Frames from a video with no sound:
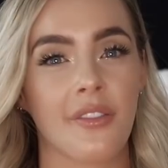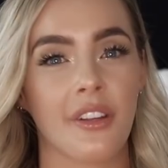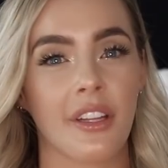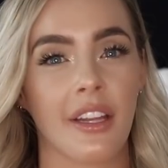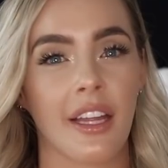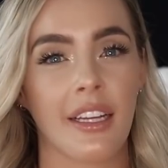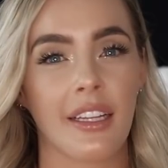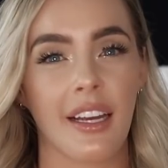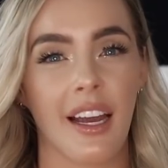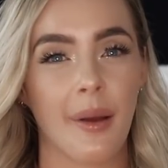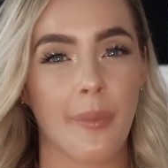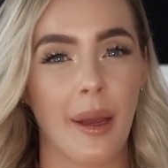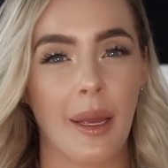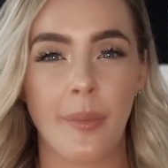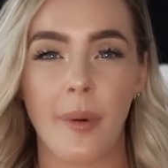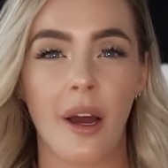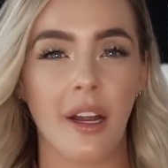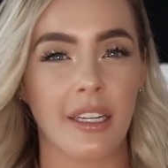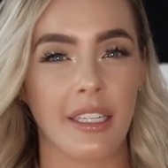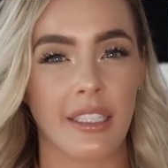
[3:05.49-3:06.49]
I feel like
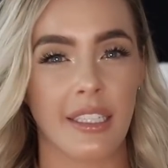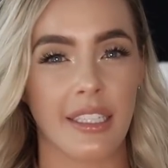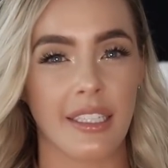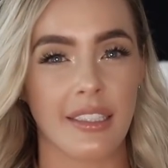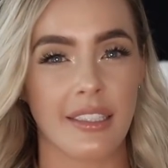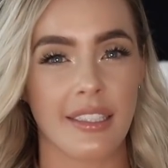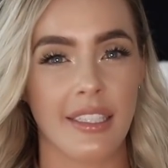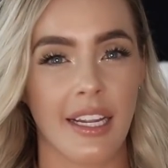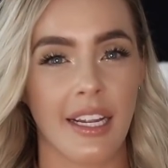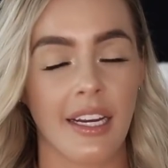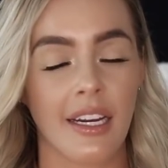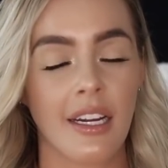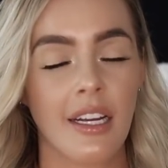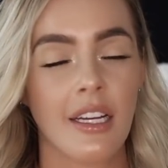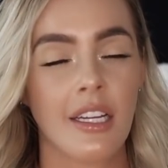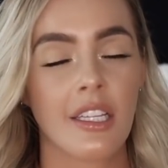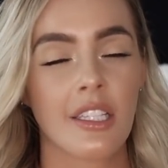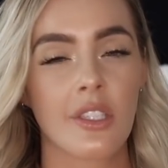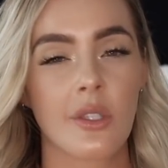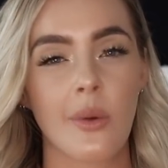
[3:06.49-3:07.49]
my body needs it.
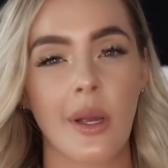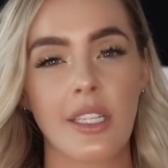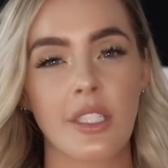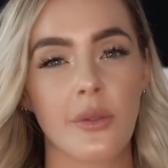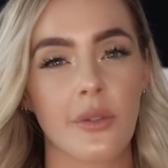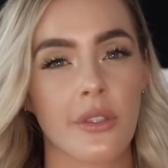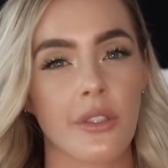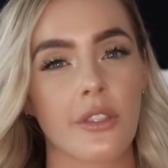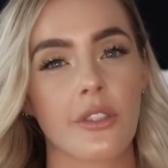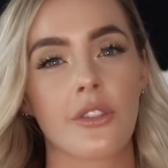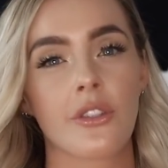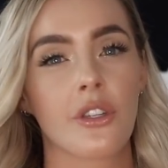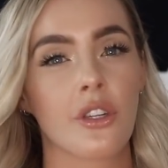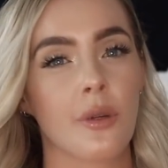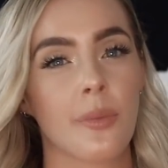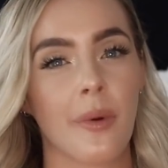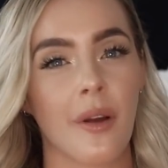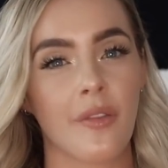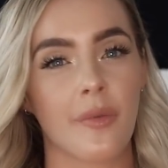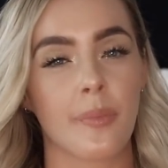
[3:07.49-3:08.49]
So I do a
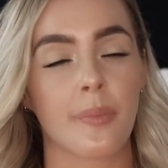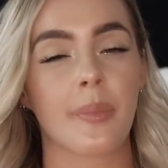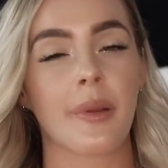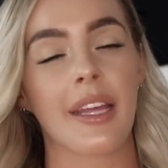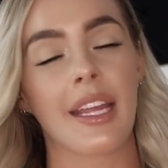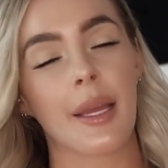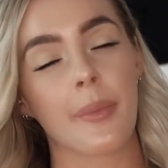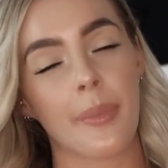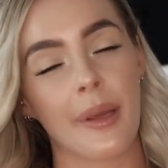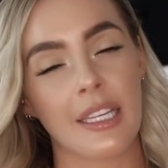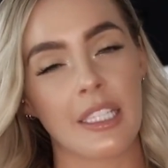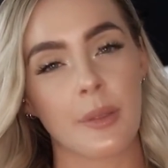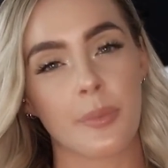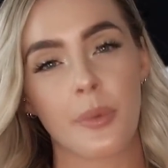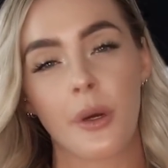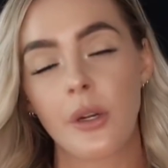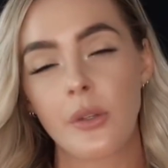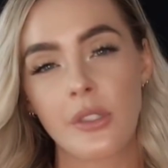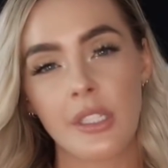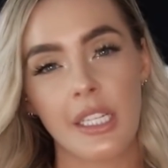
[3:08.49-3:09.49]
scoop of
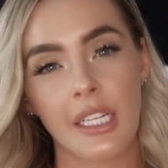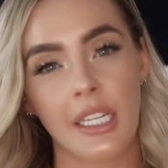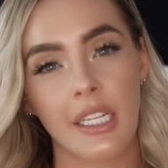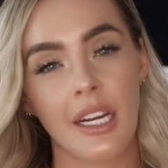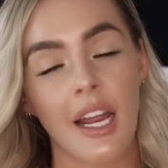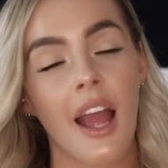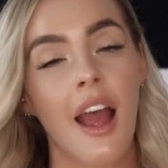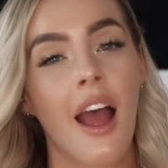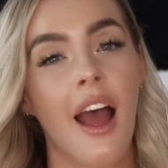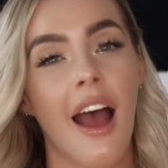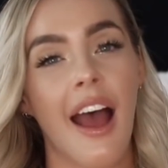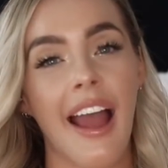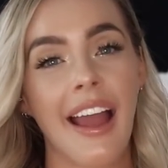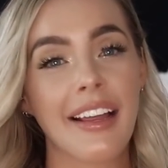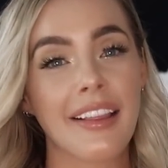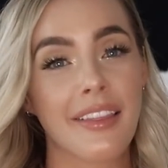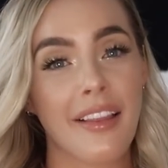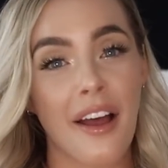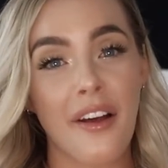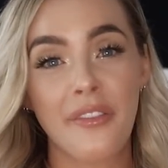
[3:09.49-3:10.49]
plant-based protein.
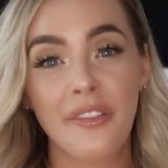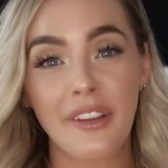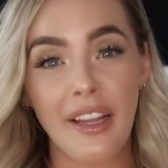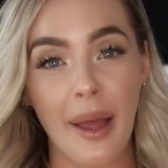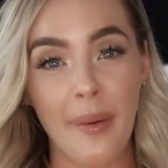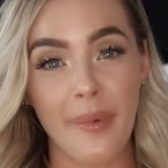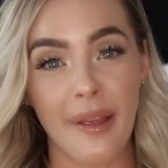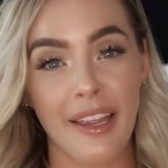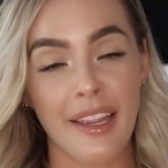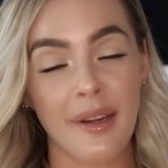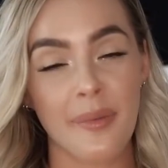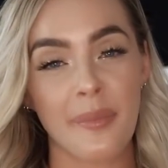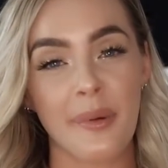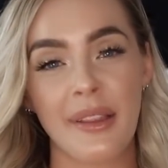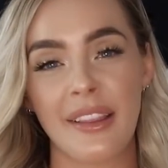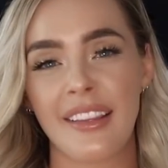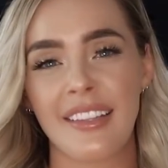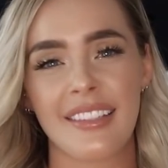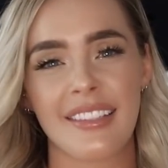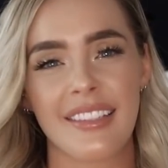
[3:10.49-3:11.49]
I love lemon,
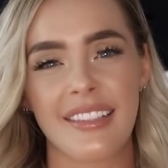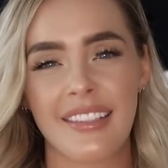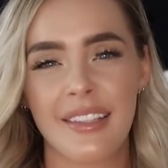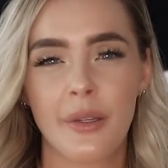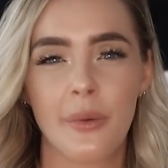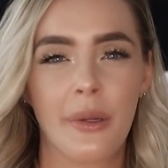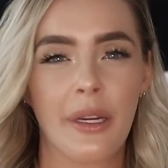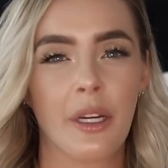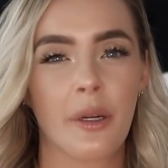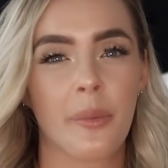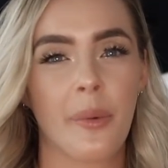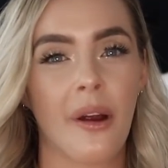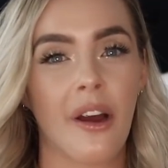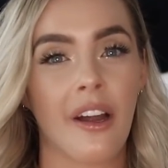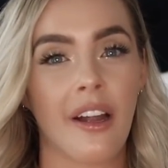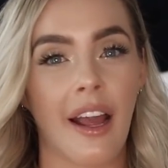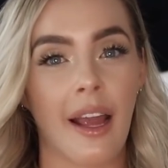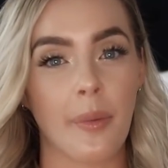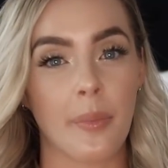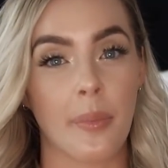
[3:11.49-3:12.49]
but this is the weird
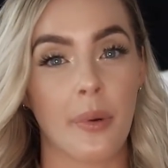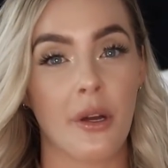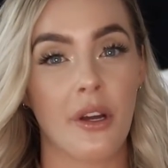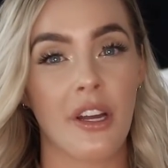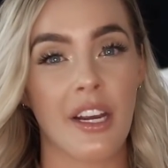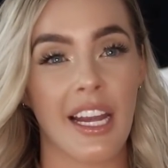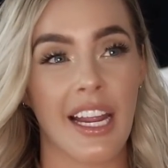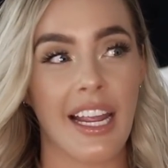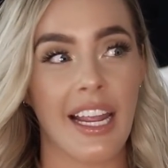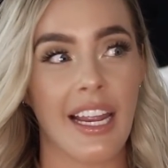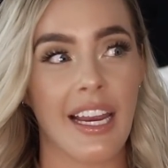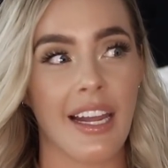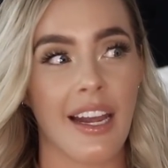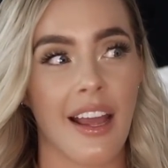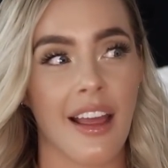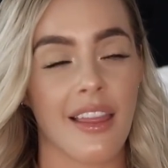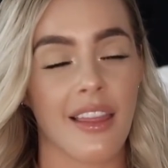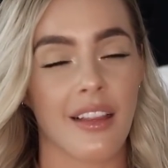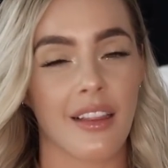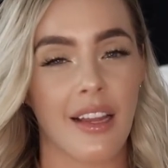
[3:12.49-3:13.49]
part. I put
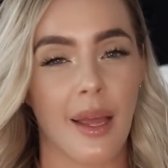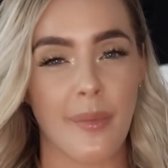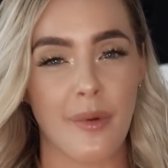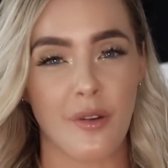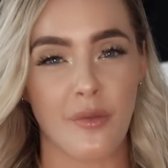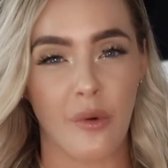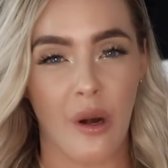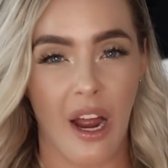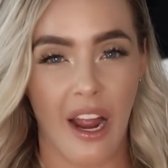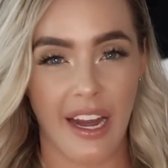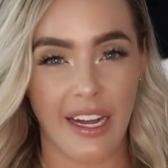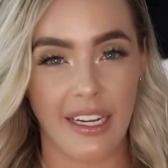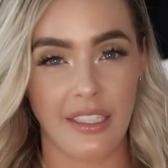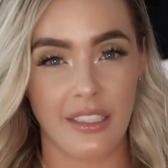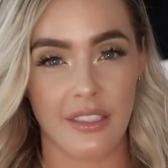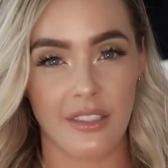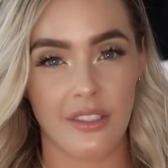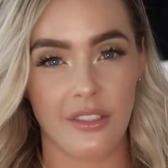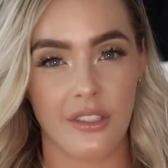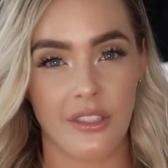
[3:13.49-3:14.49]
in the lemon
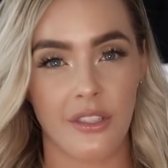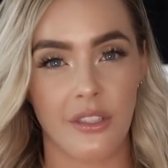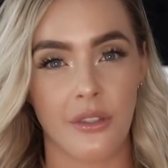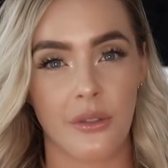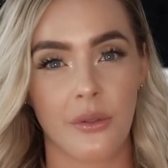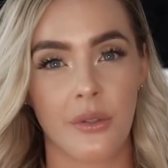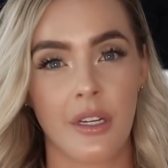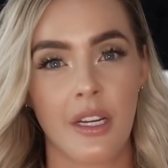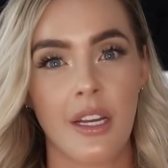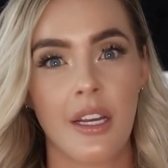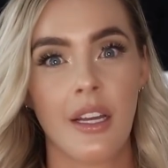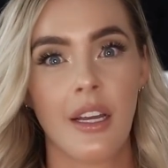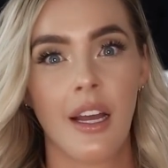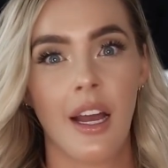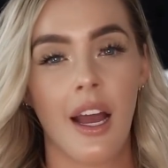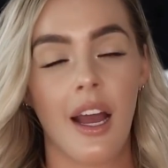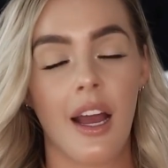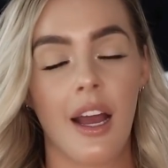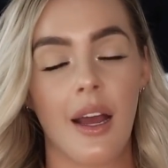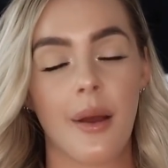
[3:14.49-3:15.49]
rind too.
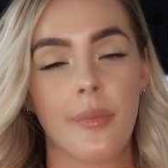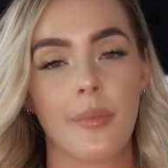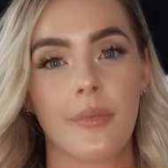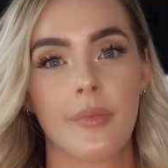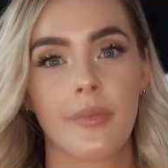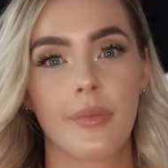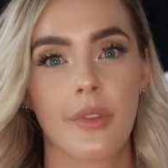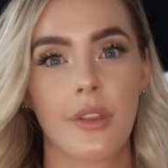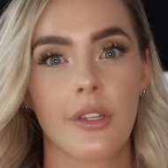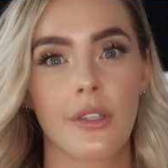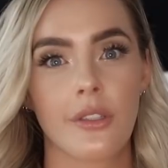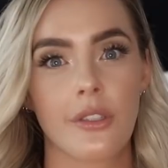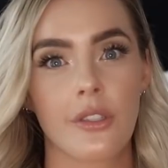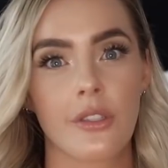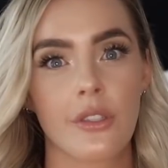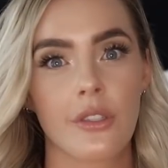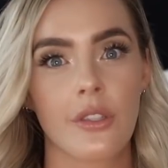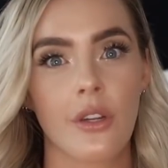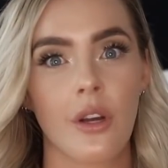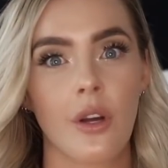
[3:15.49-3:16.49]
Um, there's
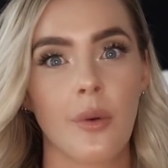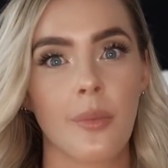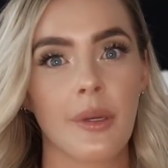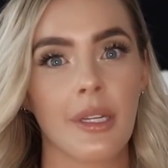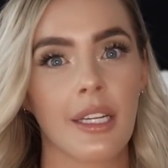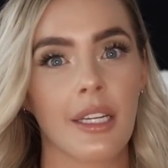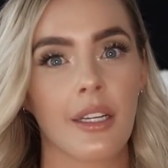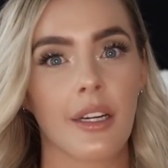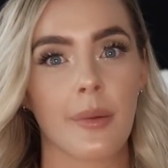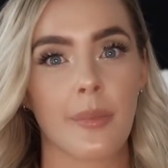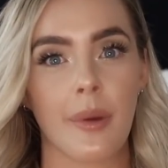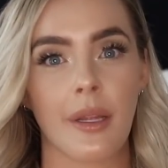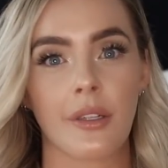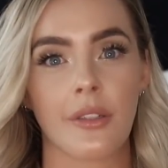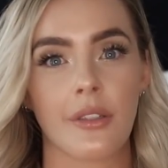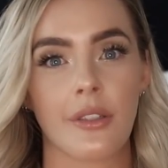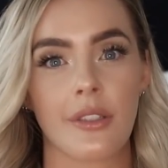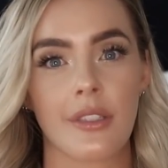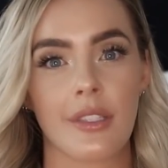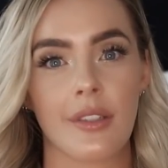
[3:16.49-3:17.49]
so many good
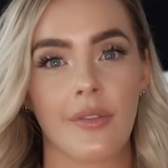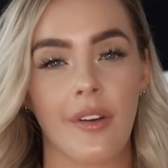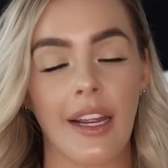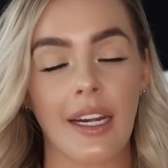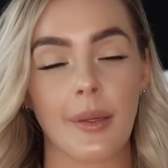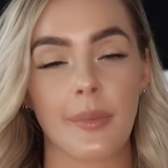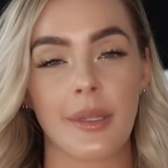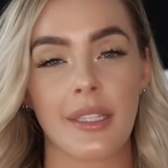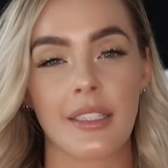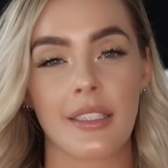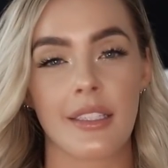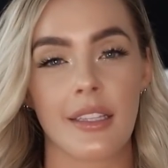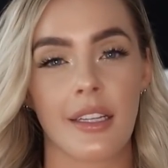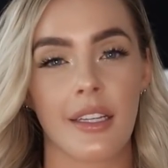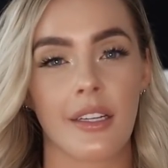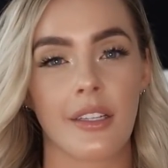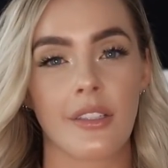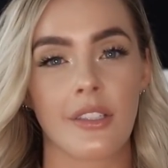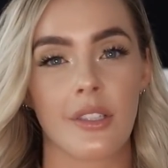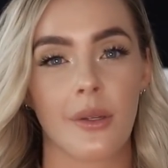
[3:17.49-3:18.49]
minerals and vitamins in
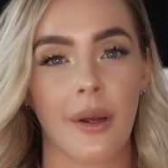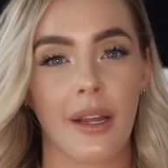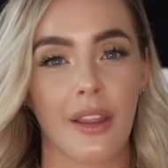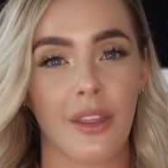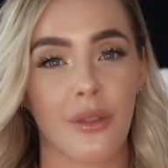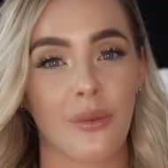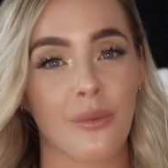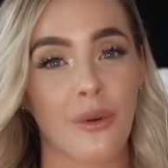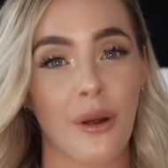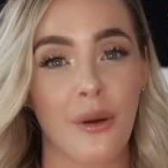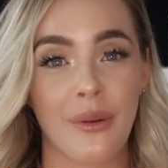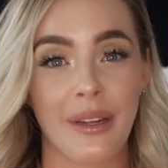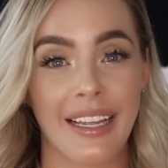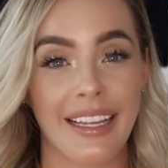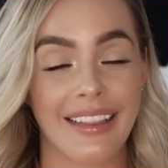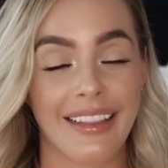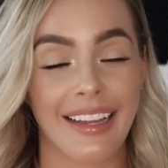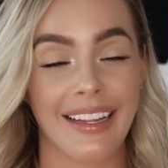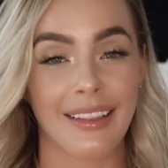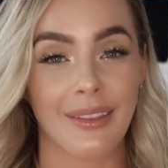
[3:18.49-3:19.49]
there, so I throw
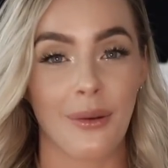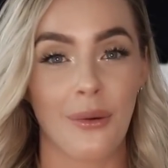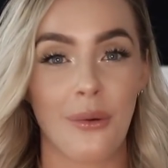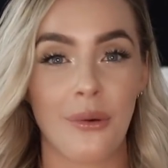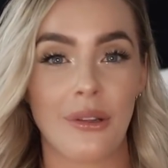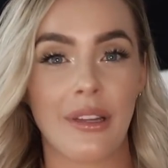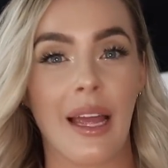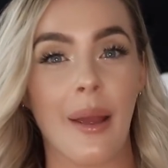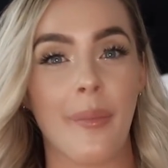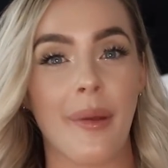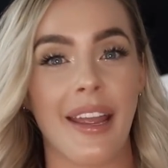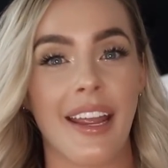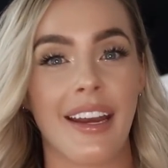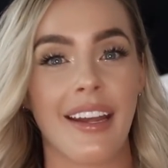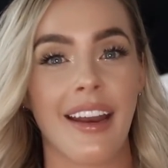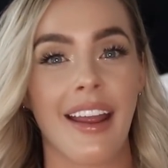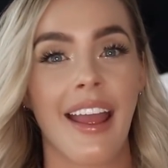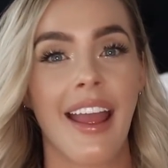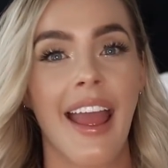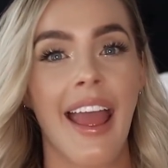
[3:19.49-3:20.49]
in like the whole
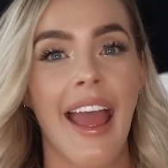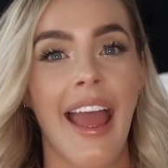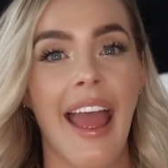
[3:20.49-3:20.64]
lemon.